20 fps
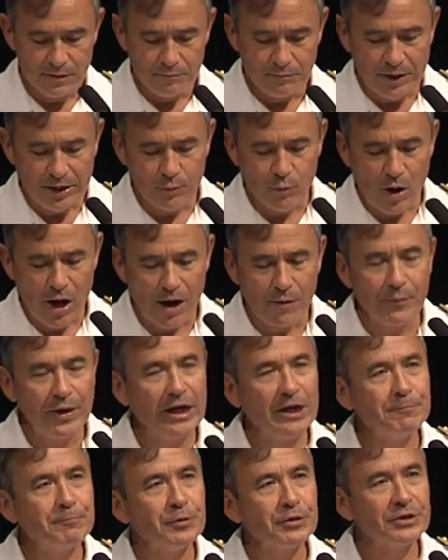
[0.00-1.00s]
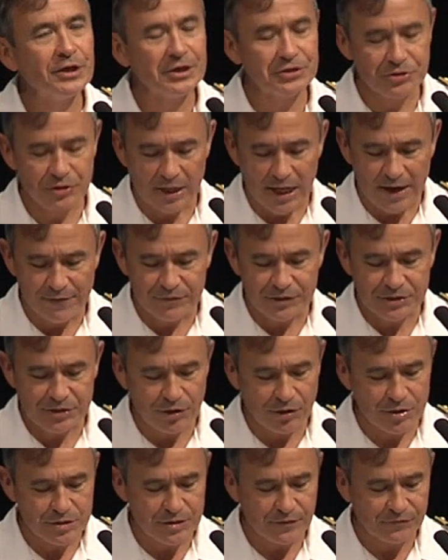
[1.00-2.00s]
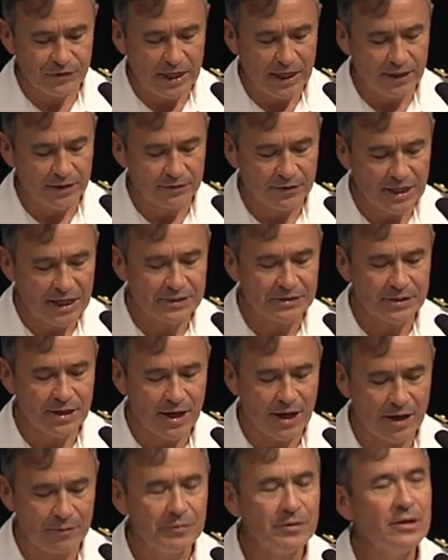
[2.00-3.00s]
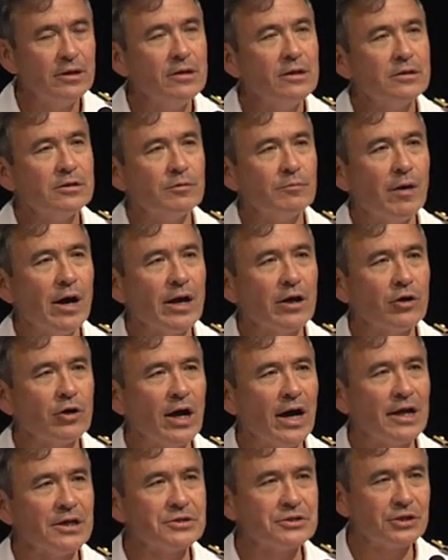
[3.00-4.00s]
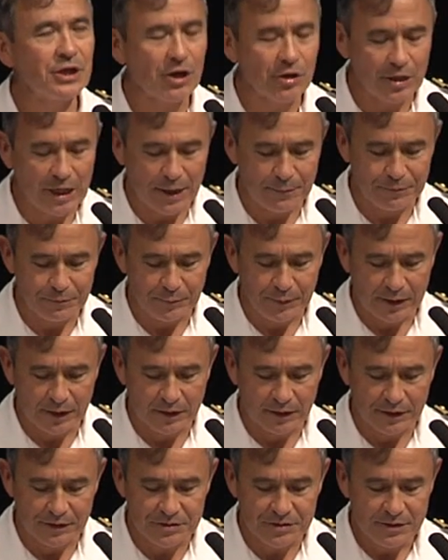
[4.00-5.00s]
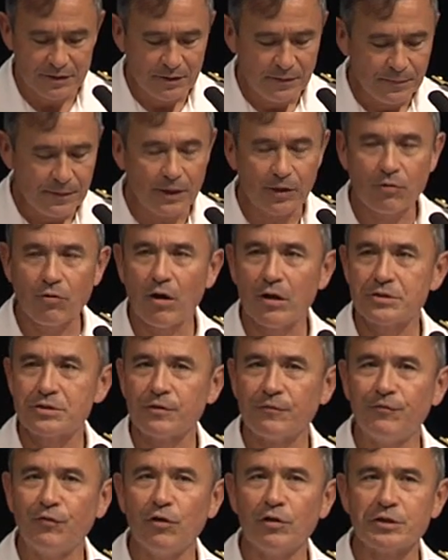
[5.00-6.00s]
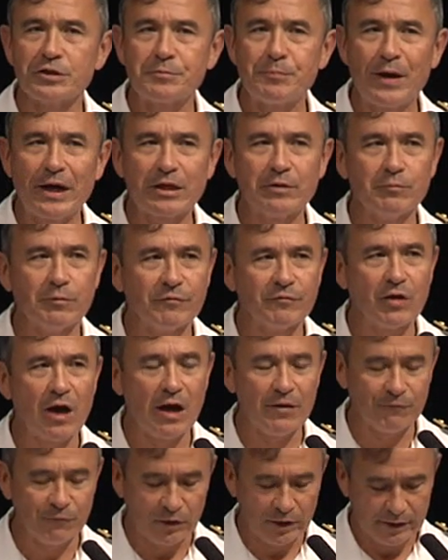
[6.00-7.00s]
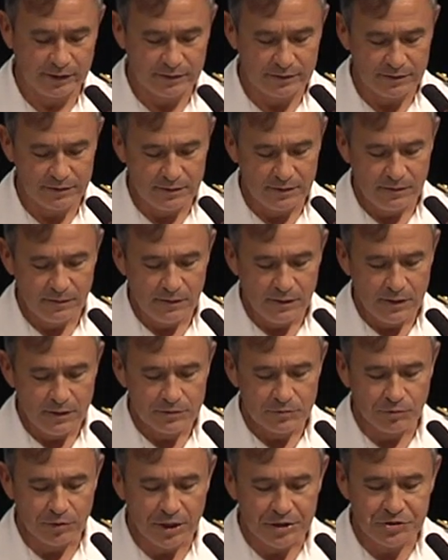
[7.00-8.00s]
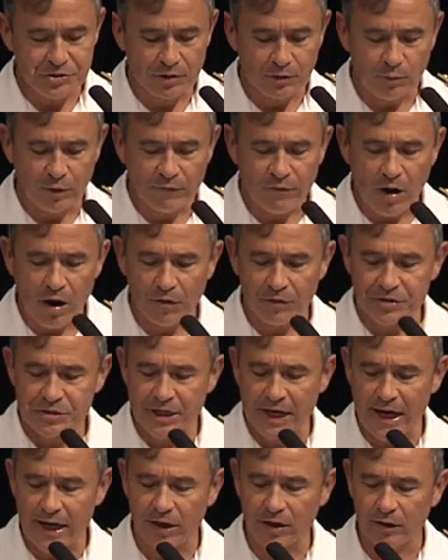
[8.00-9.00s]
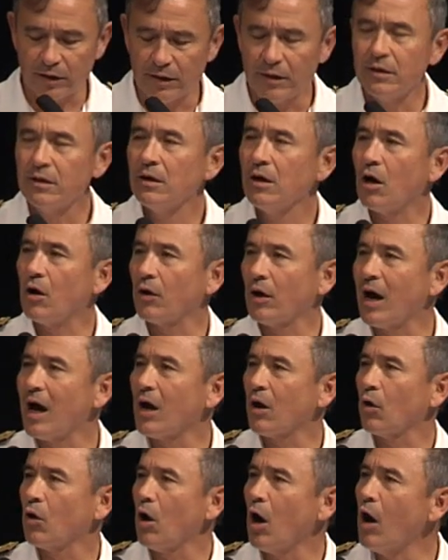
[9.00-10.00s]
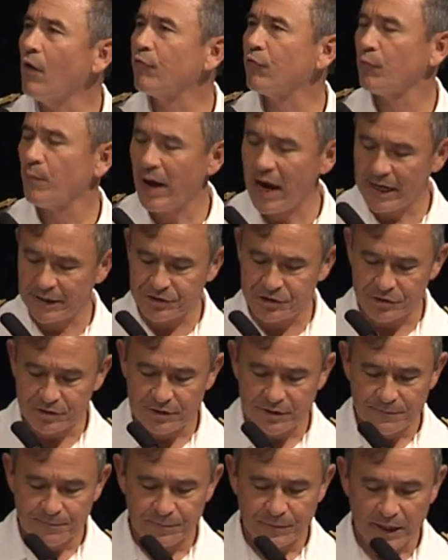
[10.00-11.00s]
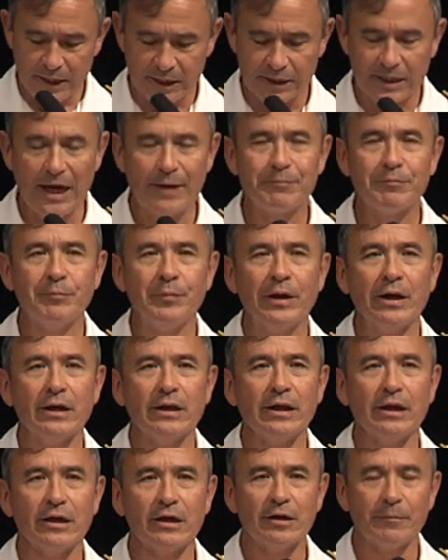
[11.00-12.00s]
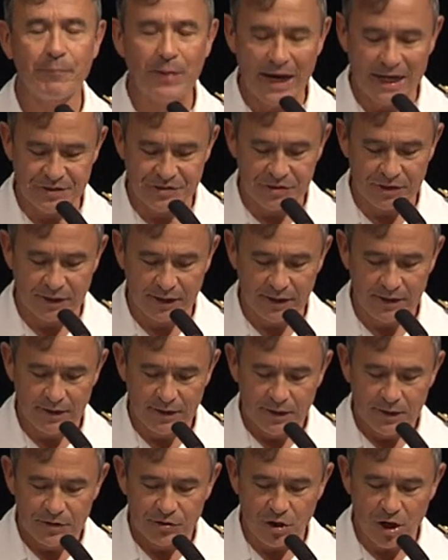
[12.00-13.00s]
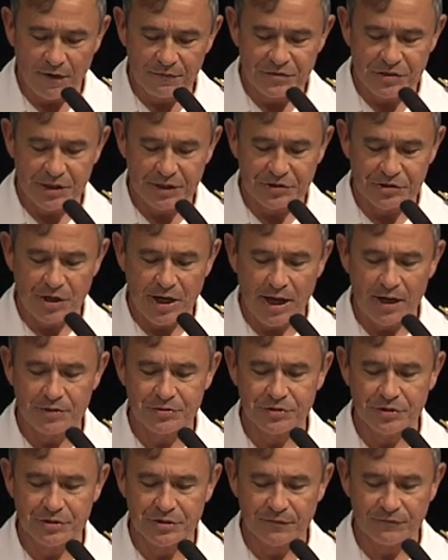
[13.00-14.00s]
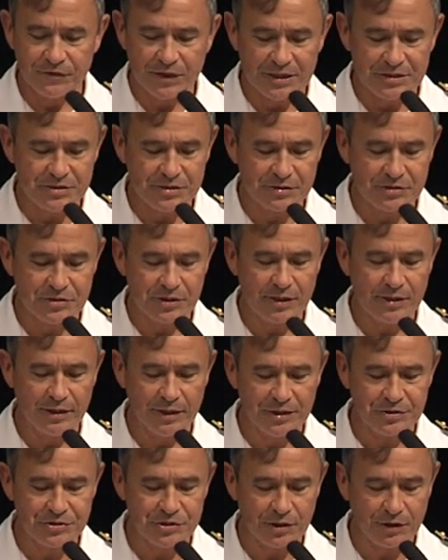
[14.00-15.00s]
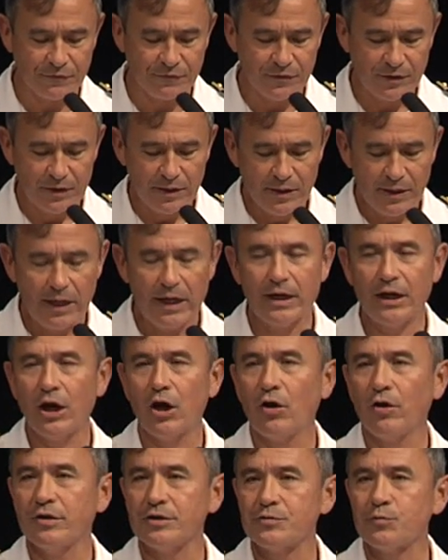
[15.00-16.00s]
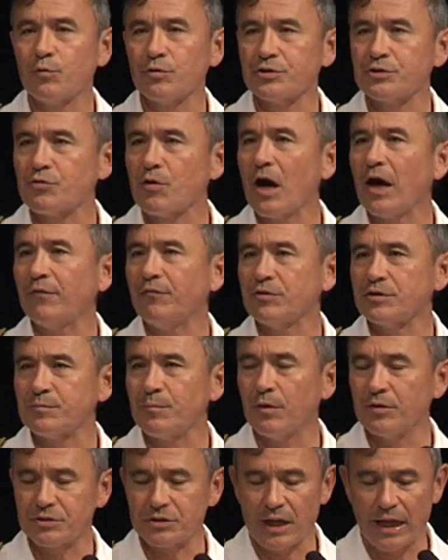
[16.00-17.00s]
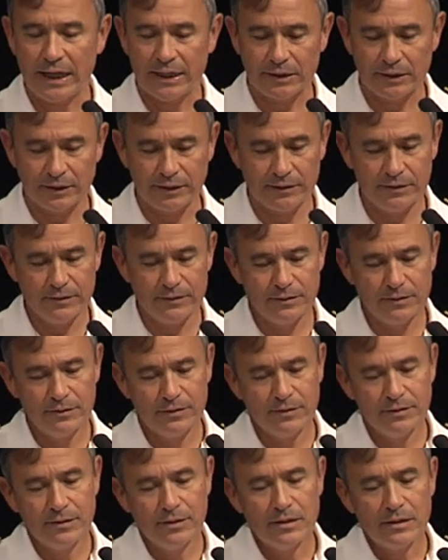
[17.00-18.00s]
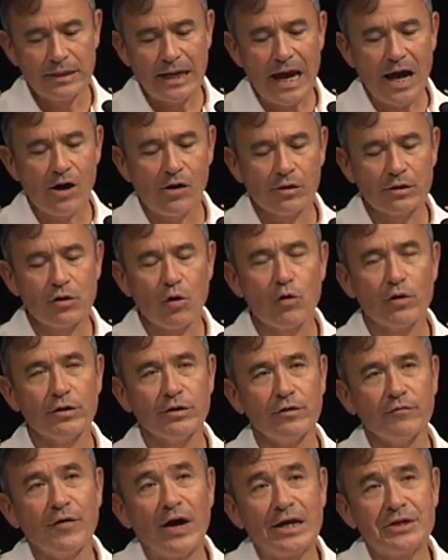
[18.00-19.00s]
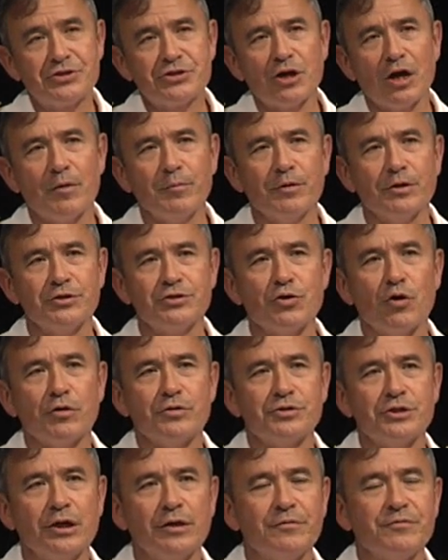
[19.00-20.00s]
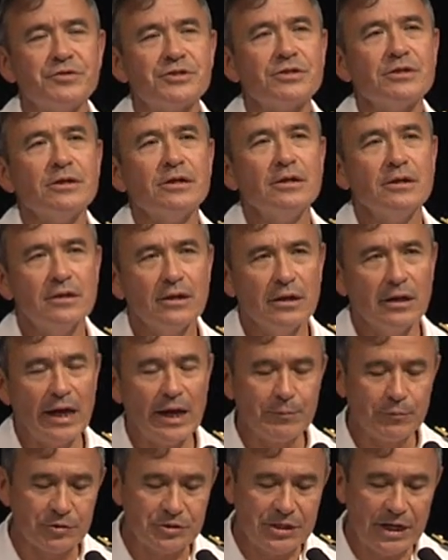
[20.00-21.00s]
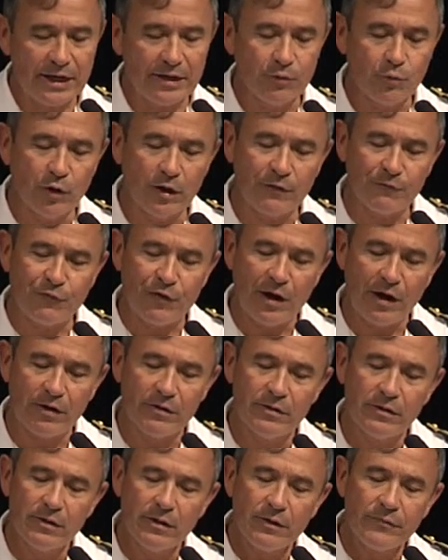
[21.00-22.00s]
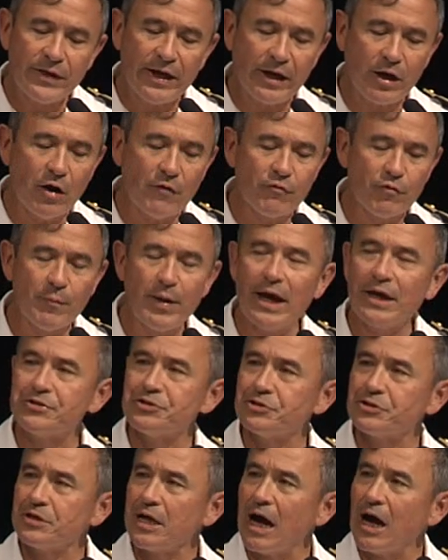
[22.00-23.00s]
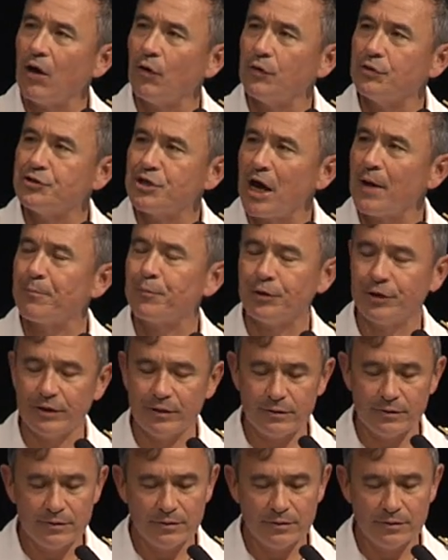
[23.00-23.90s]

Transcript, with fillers: Meanwhile, many potential adversaries have taken that time to modernize their capabilities across the full spectrum of conflict. Traditionally, we've always counted on our overmatch in capability and capacity to offset challenges of distance and initiative in areas where strife is most likely. Now, according to the Vice Chairman of the Joint Chiefs, uh, Admiral Sandy Winnefeld, that overmatch is now in jeopardy.